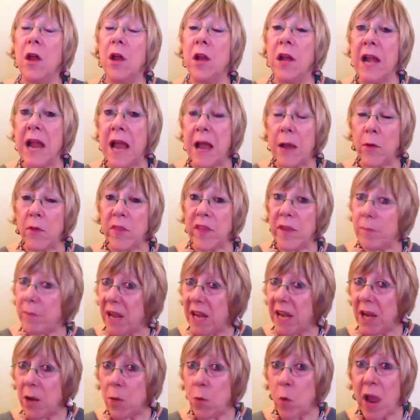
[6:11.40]
Now there are
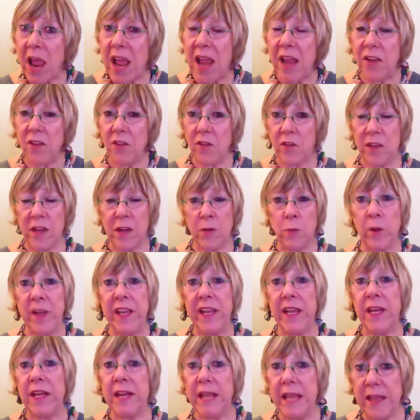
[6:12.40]
many ways that we
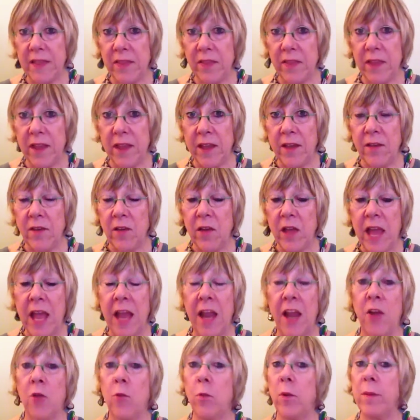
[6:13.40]
can get there,
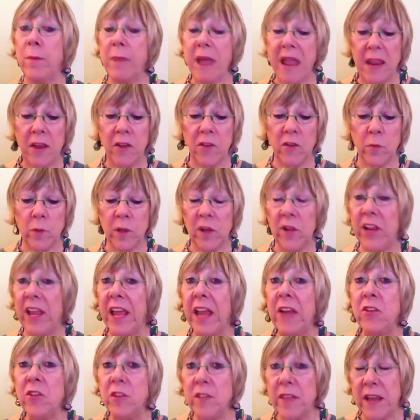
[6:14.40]
and we may as well
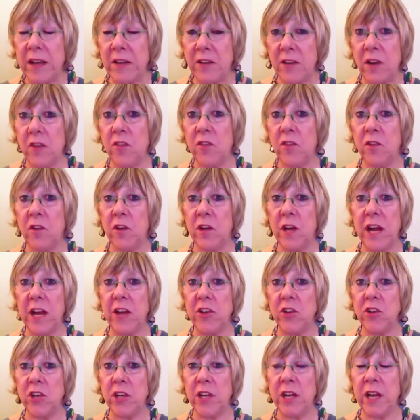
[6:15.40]
get to that
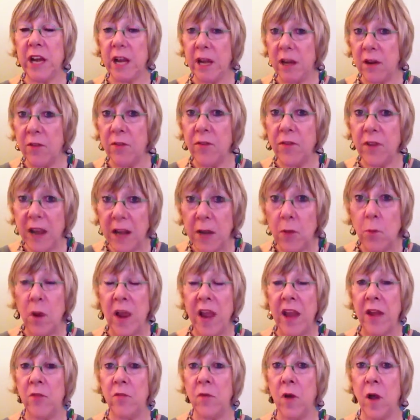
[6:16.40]
destination in a fun
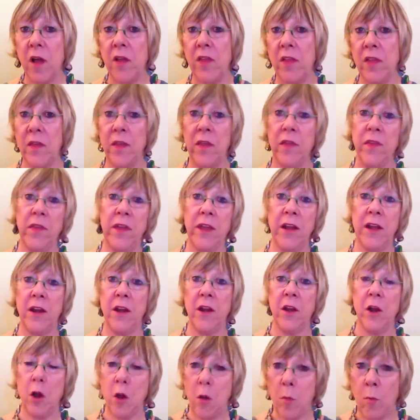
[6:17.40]
way rather
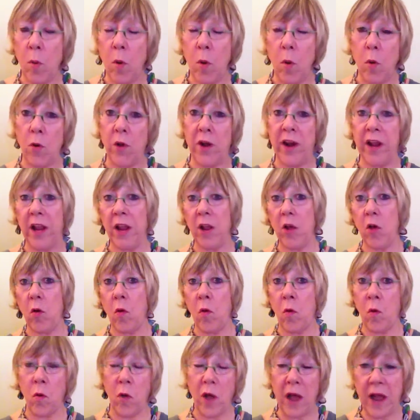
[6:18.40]
than a boring
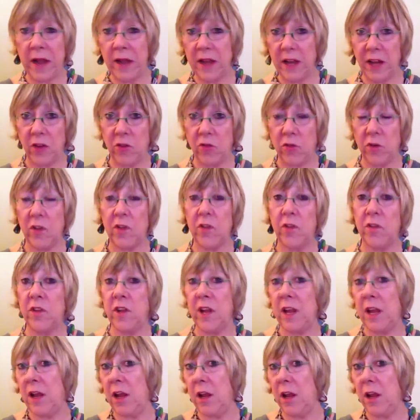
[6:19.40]
or
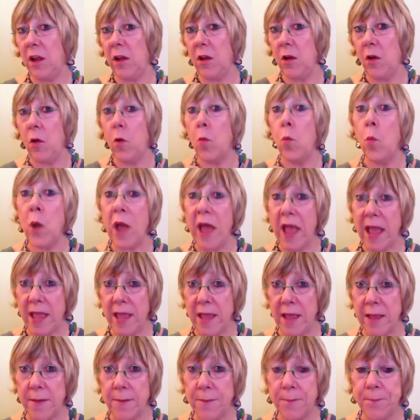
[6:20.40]
uninteresting
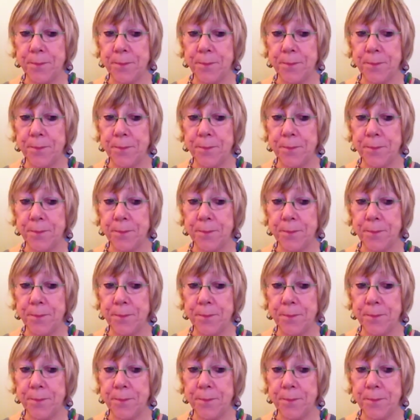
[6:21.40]
way.